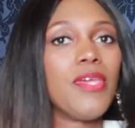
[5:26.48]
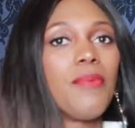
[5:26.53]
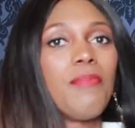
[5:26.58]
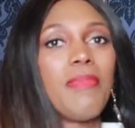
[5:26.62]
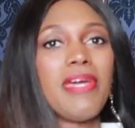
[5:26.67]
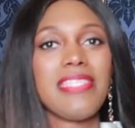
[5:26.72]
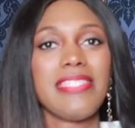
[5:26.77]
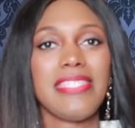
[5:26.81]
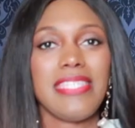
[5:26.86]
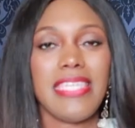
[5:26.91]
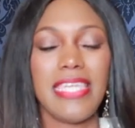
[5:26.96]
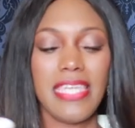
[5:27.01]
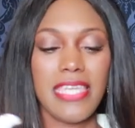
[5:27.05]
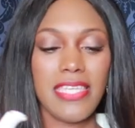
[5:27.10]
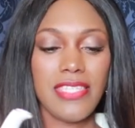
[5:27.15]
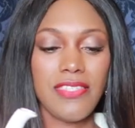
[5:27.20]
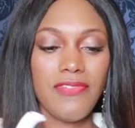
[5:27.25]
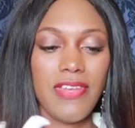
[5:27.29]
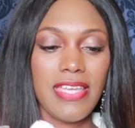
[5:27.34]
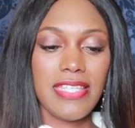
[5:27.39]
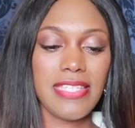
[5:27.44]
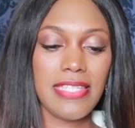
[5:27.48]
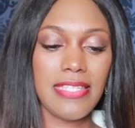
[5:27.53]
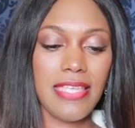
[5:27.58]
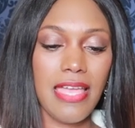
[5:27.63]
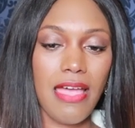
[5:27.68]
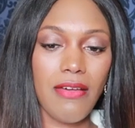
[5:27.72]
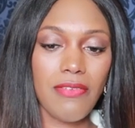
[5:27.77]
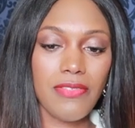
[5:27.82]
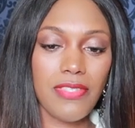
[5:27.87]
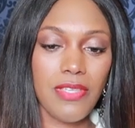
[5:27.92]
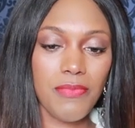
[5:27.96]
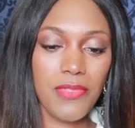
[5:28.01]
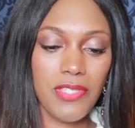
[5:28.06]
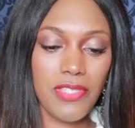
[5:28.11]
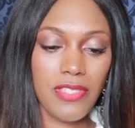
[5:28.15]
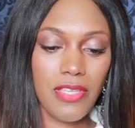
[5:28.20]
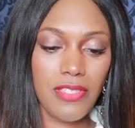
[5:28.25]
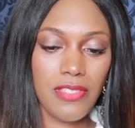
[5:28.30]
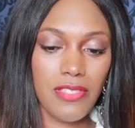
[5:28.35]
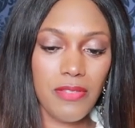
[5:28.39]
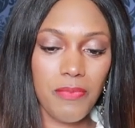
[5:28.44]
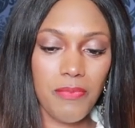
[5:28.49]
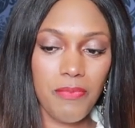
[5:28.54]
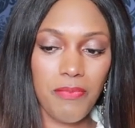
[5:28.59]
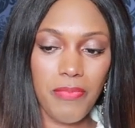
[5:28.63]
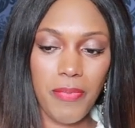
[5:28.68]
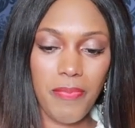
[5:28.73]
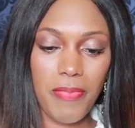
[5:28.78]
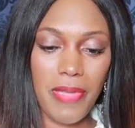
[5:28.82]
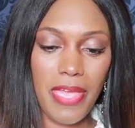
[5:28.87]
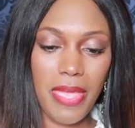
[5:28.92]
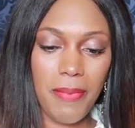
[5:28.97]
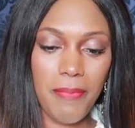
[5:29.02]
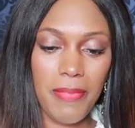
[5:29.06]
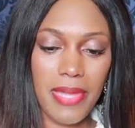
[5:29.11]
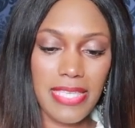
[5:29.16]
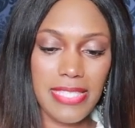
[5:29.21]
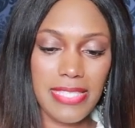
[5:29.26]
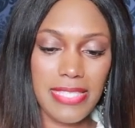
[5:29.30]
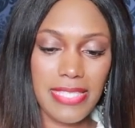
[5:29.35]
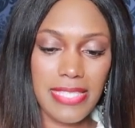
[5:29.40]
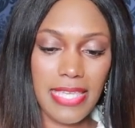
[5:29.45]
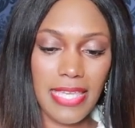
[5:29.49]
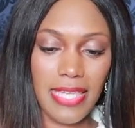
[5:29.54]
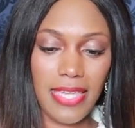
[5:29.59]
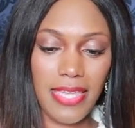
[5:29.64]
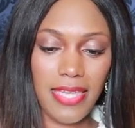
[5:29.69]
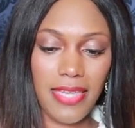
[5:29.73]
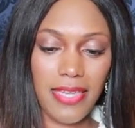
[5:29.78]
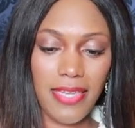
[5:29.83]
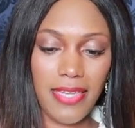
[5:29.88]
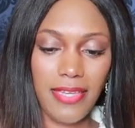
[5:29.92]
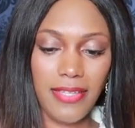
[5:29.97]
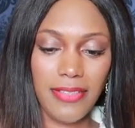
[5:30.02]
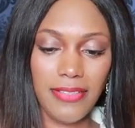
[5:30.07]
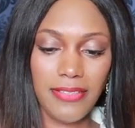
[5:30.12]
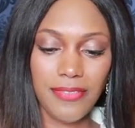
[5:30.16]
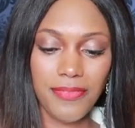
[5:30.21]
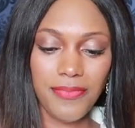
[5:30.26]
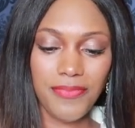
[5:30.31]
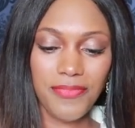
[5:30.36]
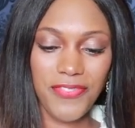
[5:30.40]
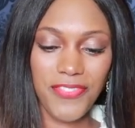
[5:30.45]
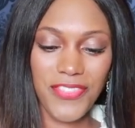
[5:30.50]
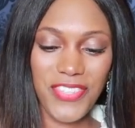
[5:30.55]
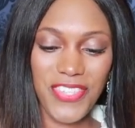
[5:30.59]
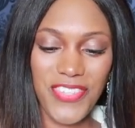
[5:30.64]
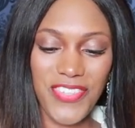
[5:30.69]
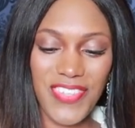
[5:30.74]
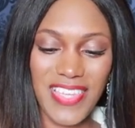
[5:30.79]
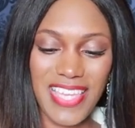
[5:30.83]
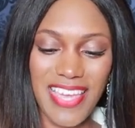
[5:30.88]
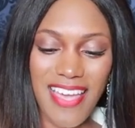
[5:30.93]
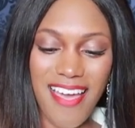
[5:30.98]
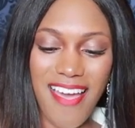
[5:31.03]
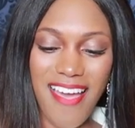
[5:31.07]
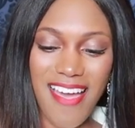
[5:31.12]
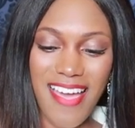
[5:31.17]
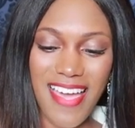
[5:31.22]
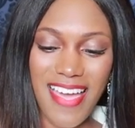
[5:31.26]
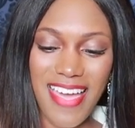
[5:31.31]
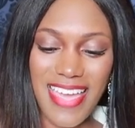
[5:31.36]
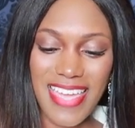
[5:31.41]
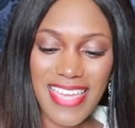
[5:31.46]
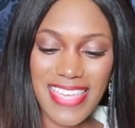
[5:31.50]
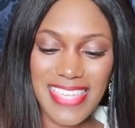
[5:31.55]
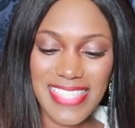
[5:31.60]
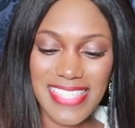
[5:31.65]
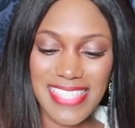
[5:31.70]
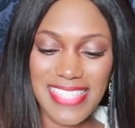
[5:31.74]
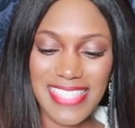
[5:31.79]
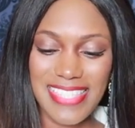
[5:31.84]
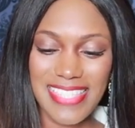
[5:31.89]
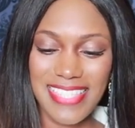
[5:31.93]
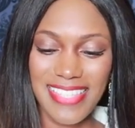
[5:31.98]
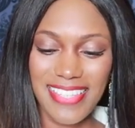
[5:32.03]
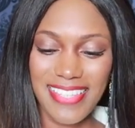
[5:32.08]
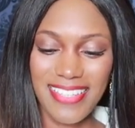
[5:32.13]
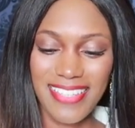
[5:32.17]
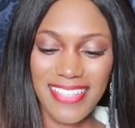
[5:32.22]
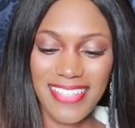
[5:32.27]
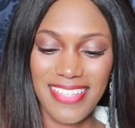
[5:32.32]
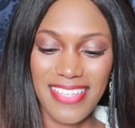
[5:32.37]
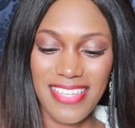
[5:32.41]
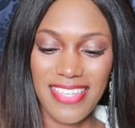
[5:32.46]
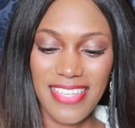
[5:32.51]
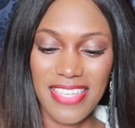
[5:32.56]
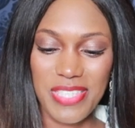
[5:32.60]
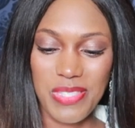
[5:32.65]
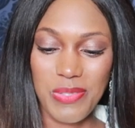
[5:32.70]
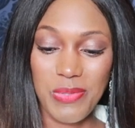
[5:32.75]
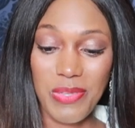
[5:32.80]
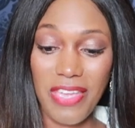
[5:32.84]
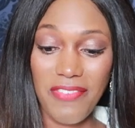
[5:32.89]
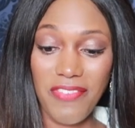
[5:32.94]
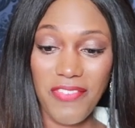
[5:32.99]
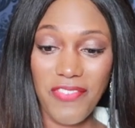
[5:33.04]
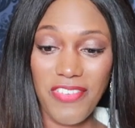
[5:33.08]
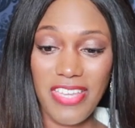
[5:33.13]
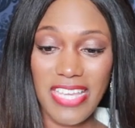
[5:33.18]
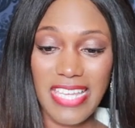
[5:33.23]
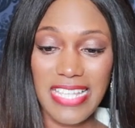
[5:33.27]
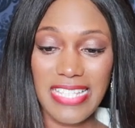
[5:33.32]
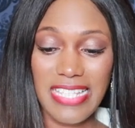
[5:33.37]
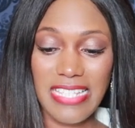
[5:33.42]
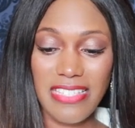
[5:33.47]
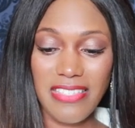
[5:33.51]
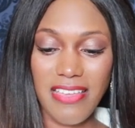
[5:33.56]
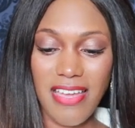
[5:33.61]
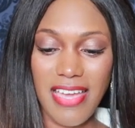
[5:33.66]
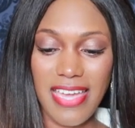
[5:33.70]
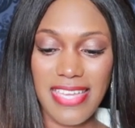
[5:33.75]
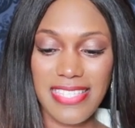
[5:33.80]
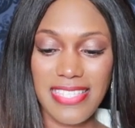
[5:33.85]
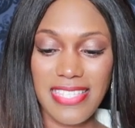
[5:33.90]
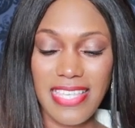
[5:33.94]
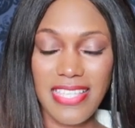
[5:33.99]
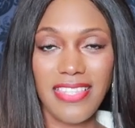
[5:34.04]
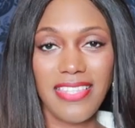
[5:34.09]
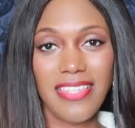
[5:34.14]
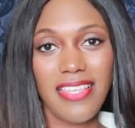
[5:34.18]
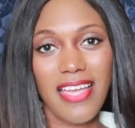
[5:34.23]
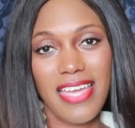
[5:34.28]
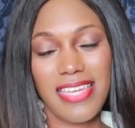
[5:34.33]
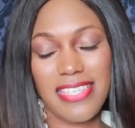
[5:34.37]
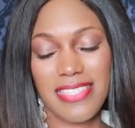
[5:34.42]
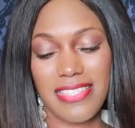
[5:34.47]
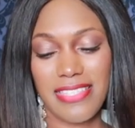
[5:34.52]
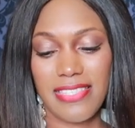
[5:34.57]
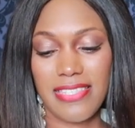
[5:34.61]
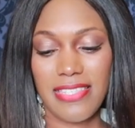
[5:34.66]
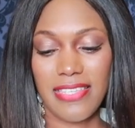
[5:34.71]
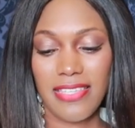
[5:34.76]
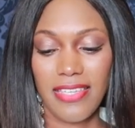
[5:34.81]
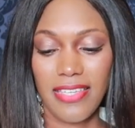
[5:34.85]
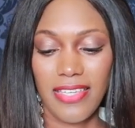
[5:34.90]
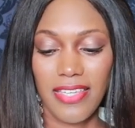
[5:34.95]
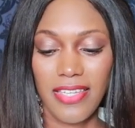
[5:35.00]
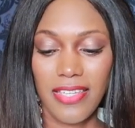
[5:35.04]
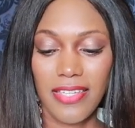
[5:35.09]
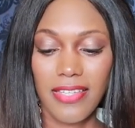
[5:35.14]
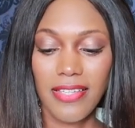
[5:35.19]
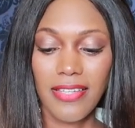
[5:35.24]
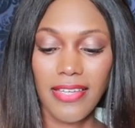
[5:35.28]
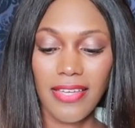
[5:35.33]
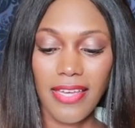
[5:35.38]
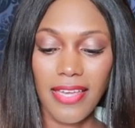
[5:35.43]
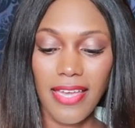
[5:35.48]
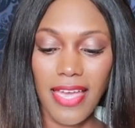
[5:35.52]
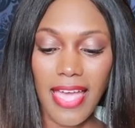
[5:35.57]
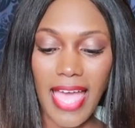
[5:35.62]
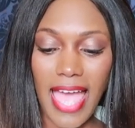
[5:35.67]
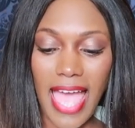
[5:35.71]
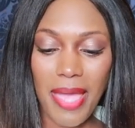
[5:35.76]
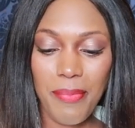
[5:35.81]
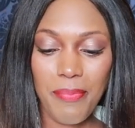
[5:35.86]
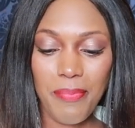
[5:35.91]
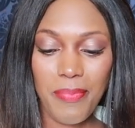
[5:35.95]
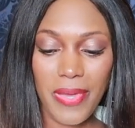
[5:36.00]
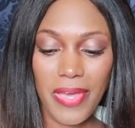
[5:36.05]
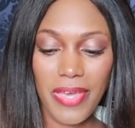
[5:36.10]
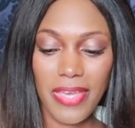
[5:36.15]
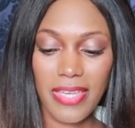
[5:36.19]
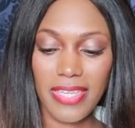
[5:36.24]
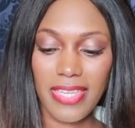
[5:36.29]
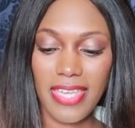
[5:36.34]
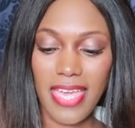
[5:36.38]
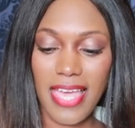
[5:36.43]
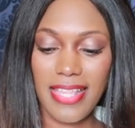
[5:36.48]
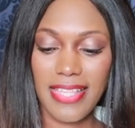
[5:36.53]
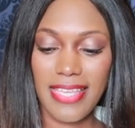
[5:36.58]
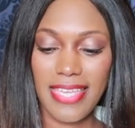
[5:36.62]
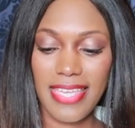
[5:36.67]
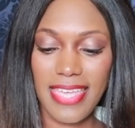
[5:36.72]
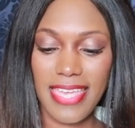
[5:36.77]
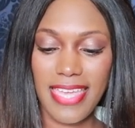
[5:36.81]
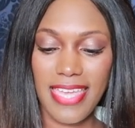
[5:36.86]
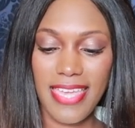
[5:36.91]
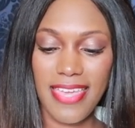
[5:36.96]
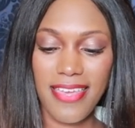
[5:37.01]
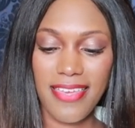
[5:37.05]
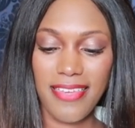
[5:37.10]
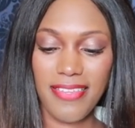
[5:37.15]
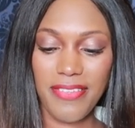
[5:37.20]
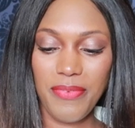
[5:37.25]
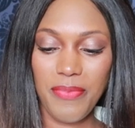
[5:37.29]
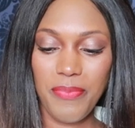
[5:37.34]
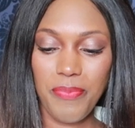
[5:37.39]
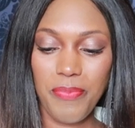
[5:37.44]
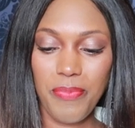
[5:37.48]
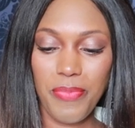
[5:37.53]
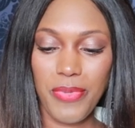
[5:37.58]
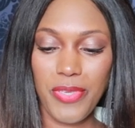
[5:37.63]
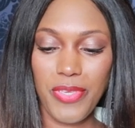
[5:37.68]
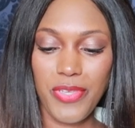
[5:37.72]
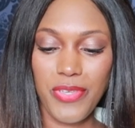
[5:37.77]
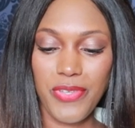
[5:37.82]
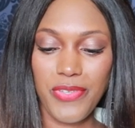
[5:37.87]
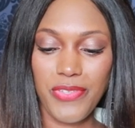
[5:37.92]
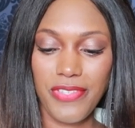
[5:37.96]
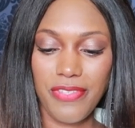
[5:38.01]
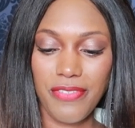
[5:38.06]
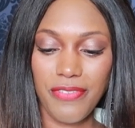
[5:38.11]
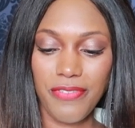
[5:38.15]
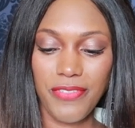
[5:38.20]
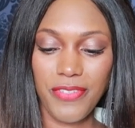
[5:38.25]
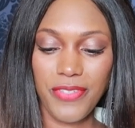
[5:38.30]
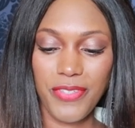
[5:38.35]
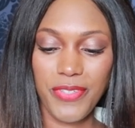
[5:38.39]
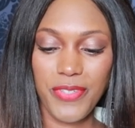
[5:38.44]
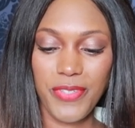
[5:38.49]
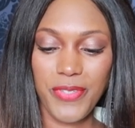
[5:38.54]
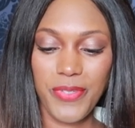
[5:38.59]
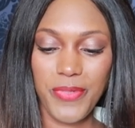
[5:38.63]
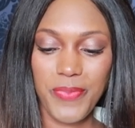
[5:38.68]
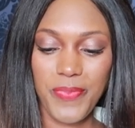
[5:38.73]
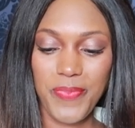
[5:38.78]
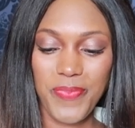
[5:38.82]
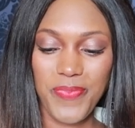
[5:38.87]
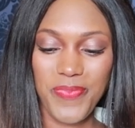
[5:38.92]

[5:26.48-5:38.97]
So my tea is ready now. So I'm just going to prepare my tea for you guys. So we have a really nice light amber color here. Beautiful.